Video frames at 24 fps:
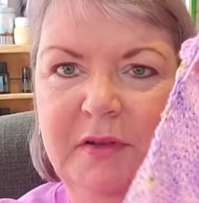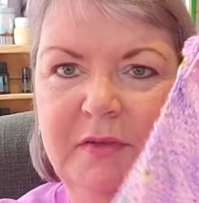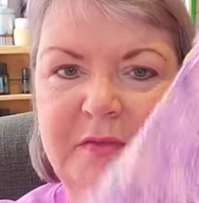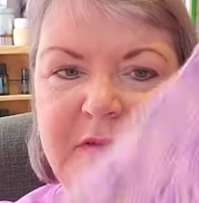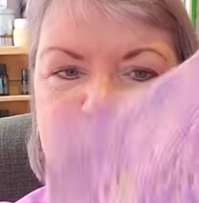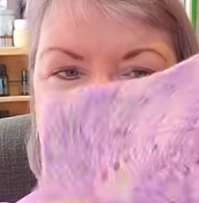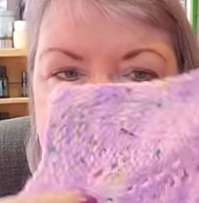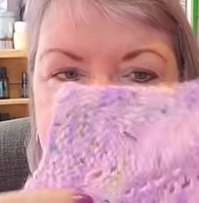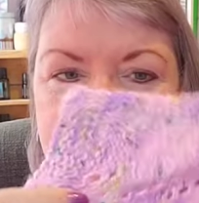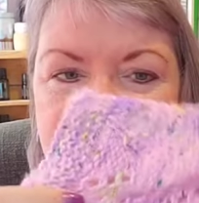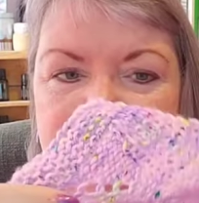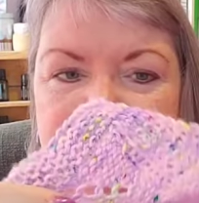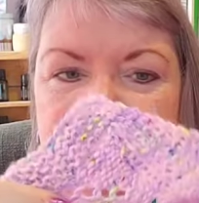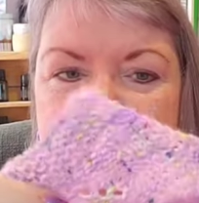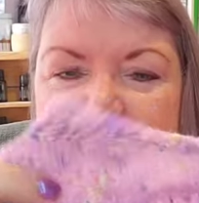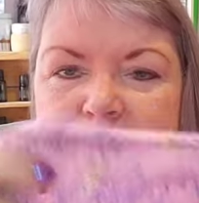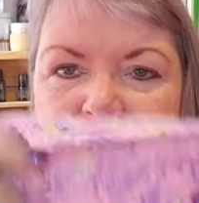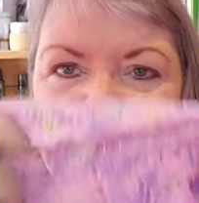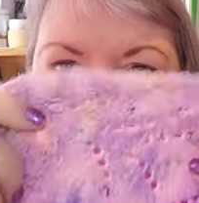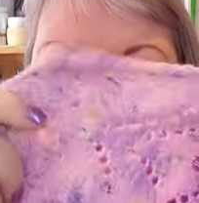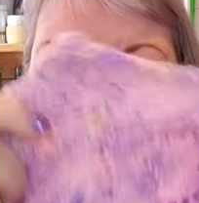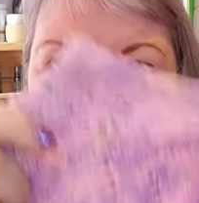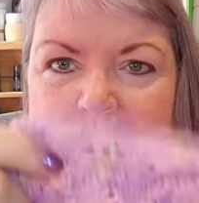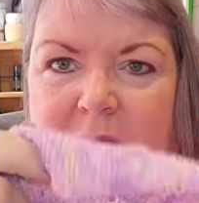around,
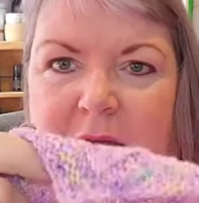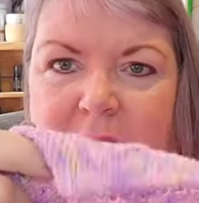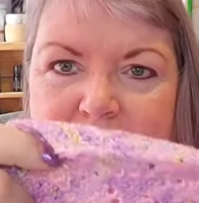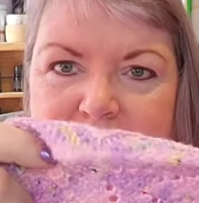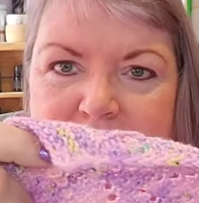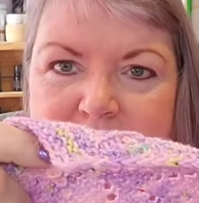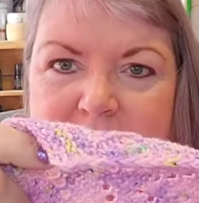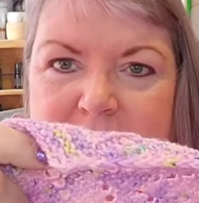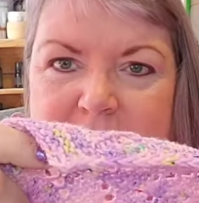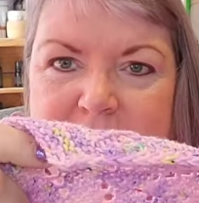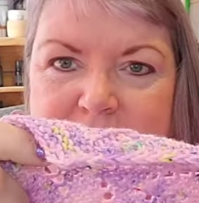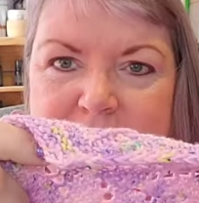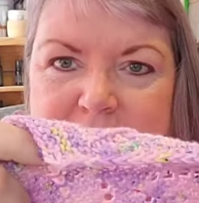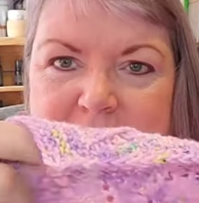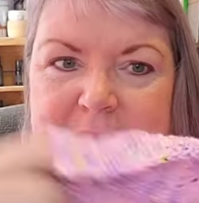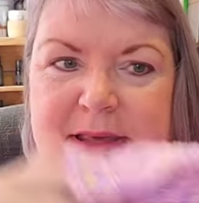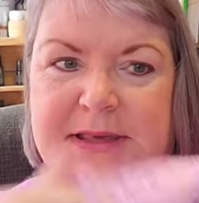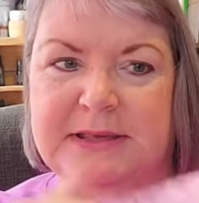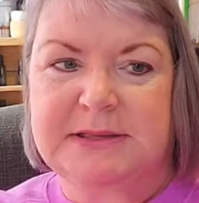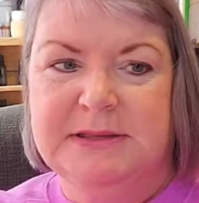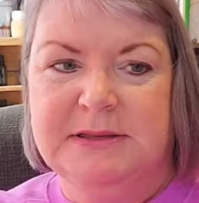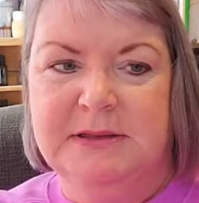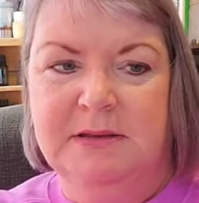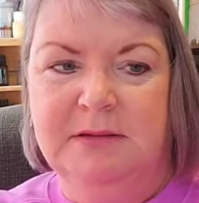unravel
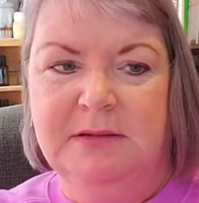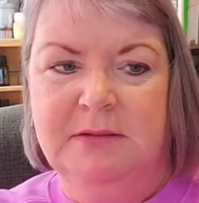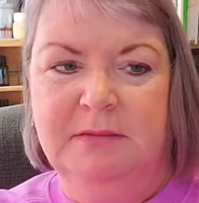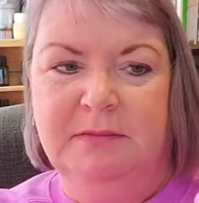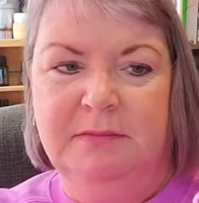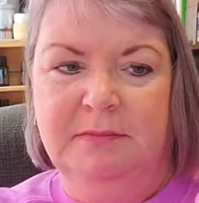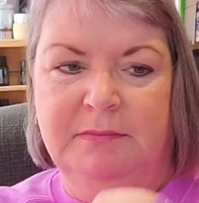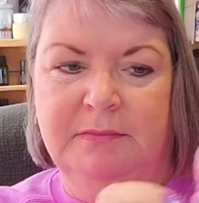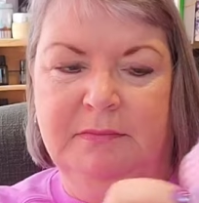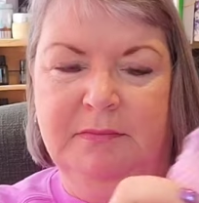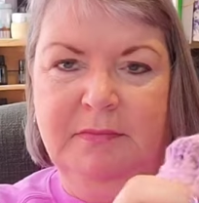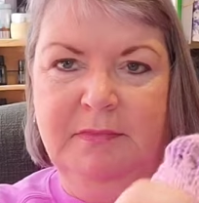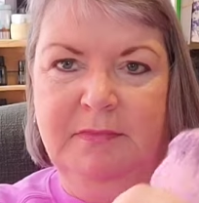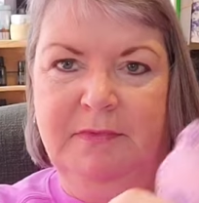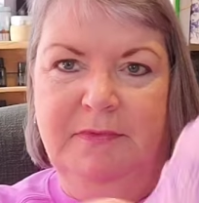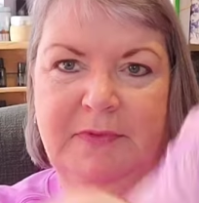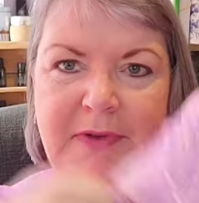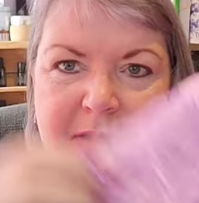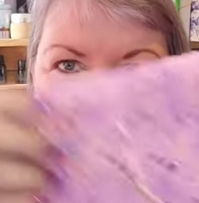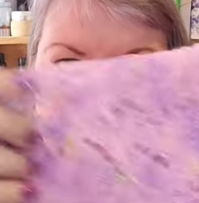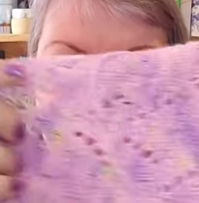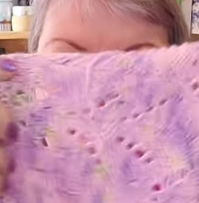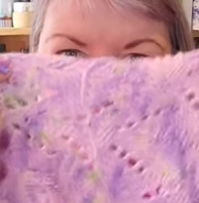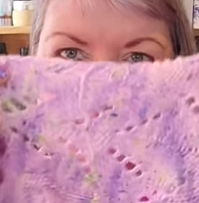these
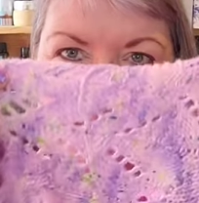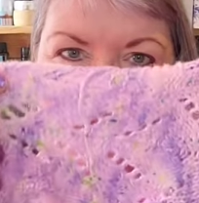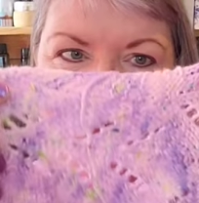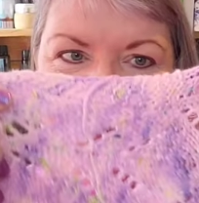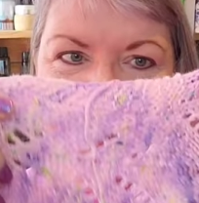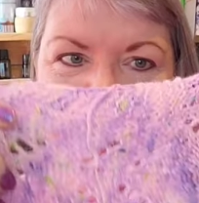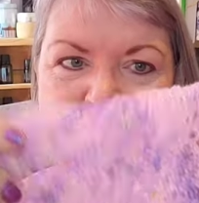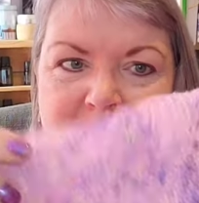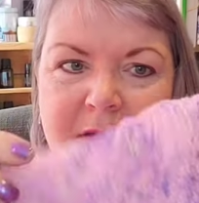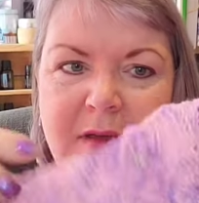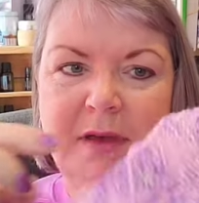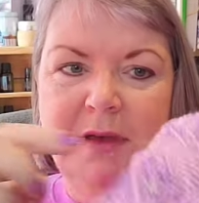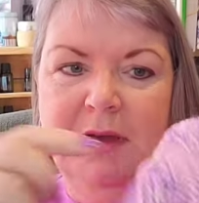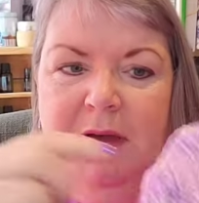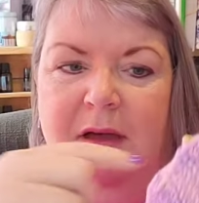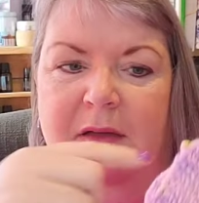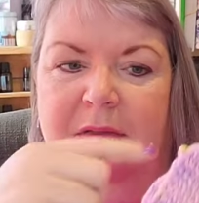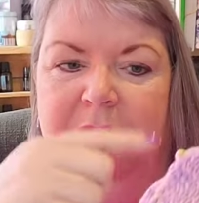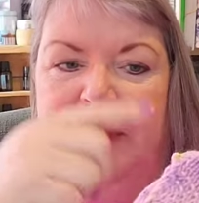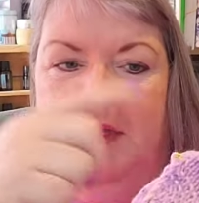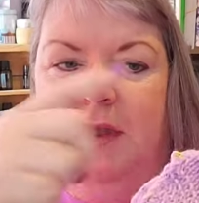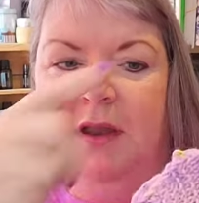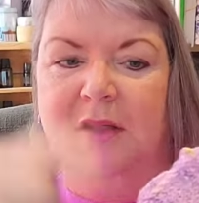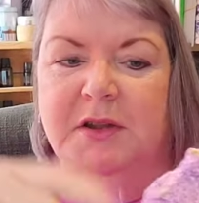flaps,
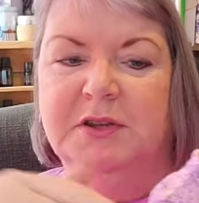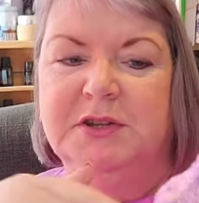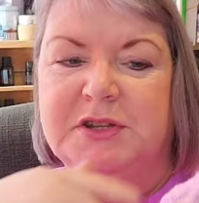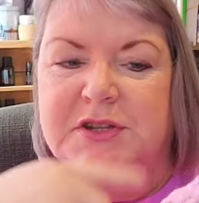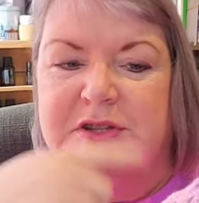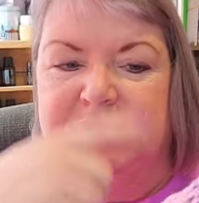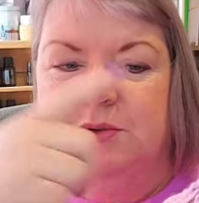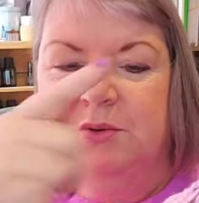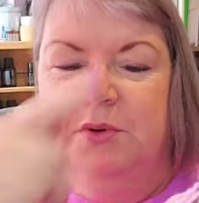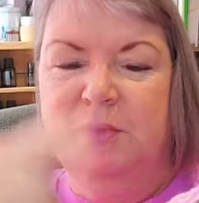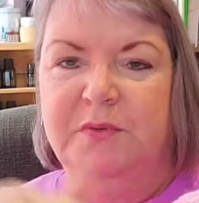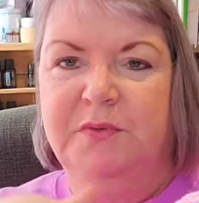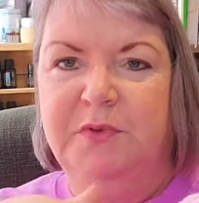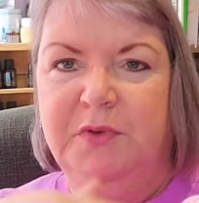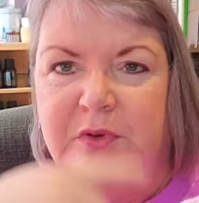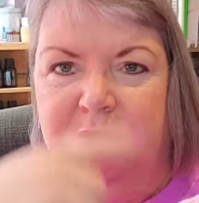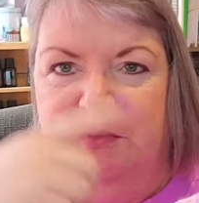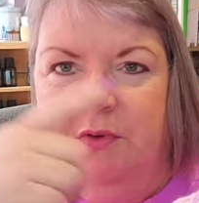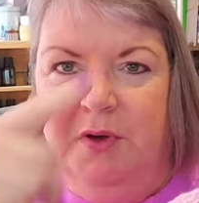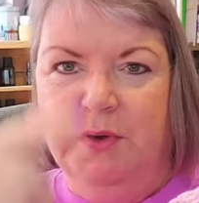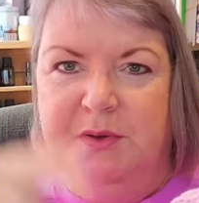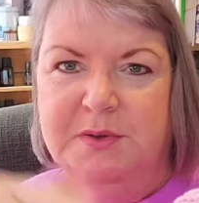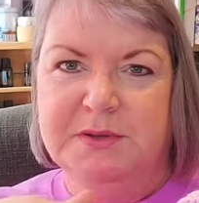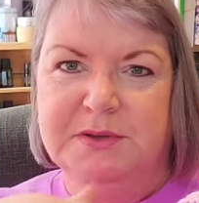and then I'll just do a few
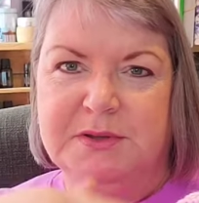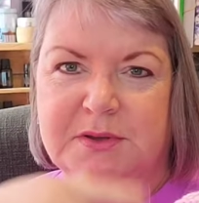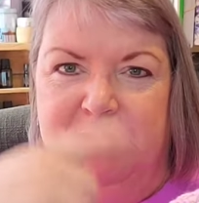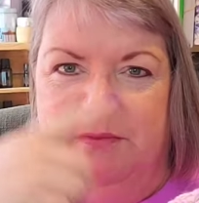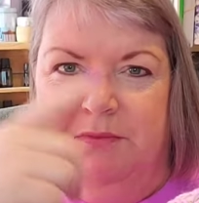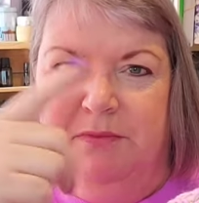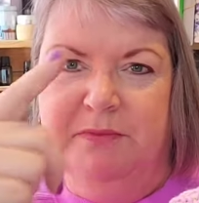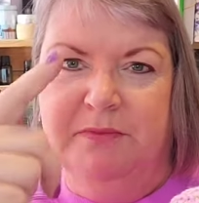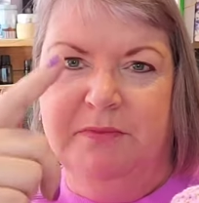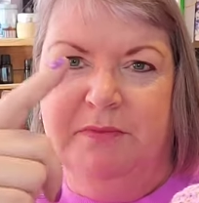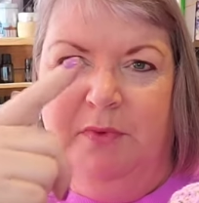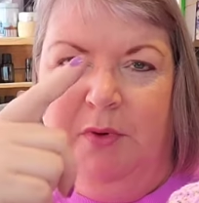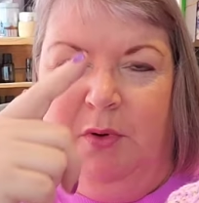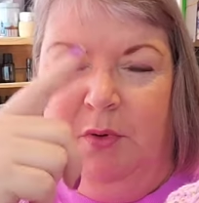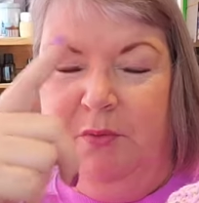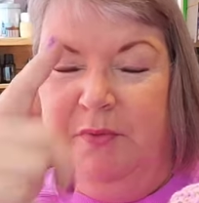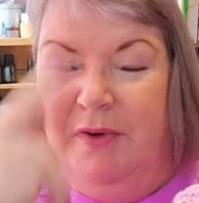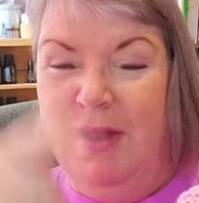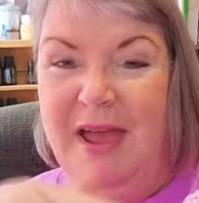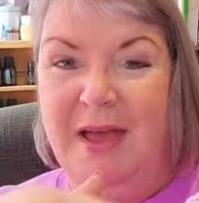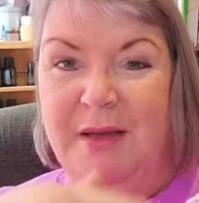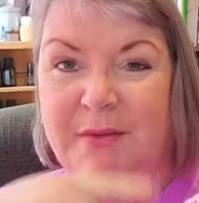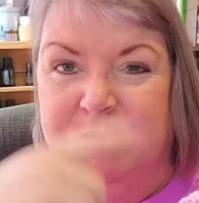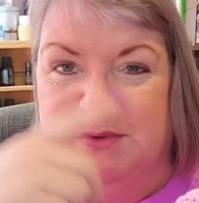rows of or
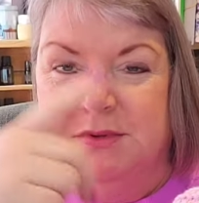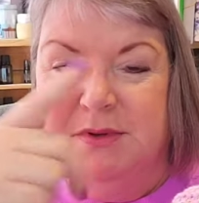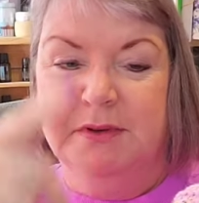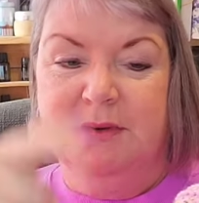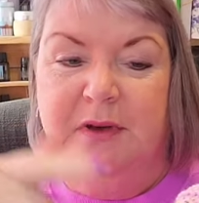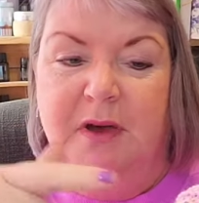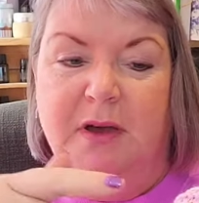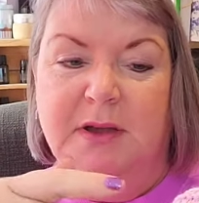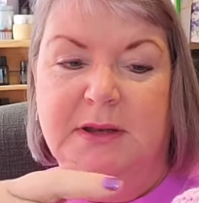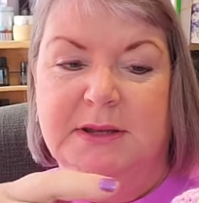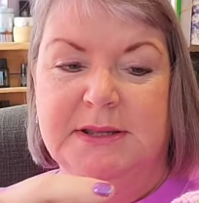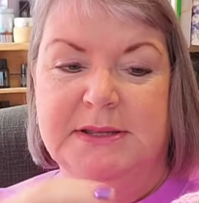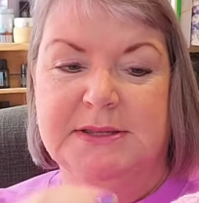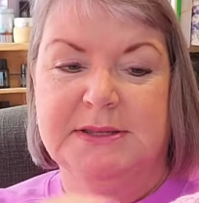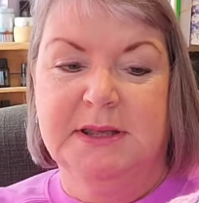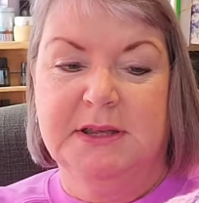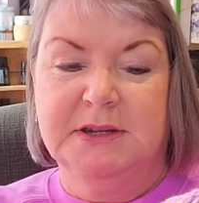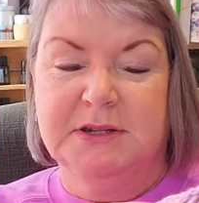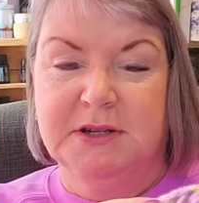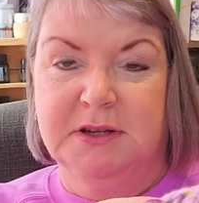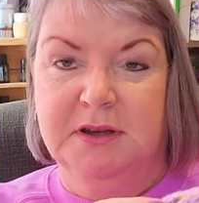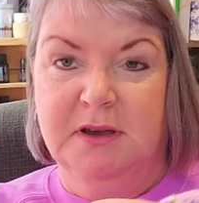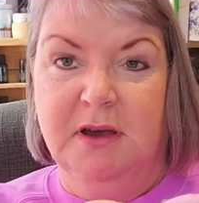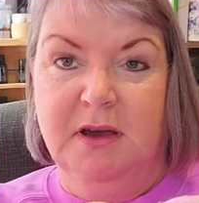rounds of garter
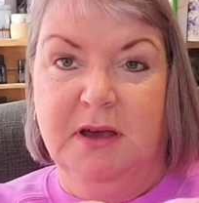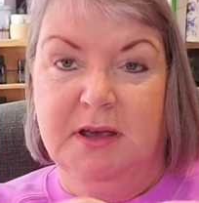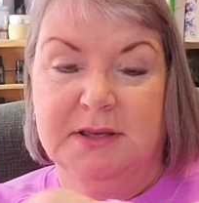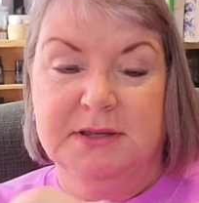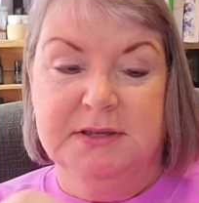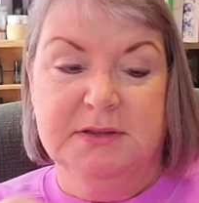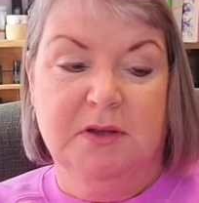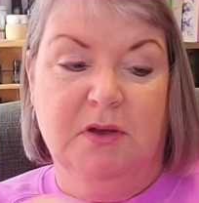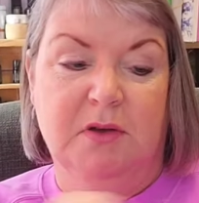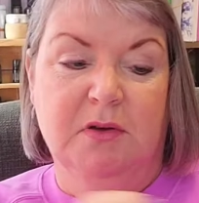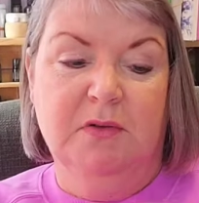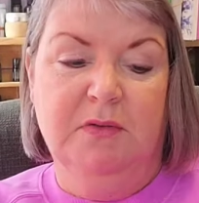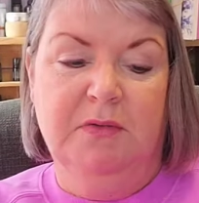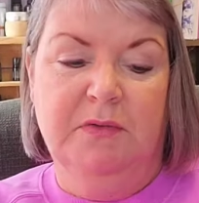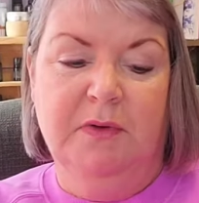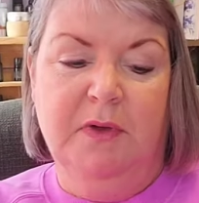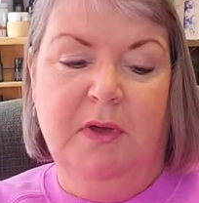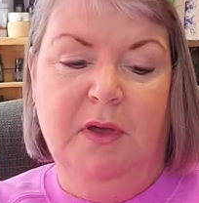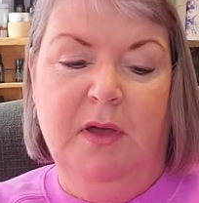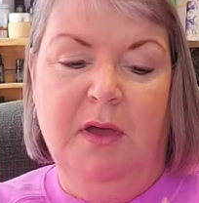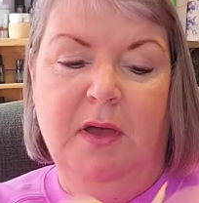stitch and cast off,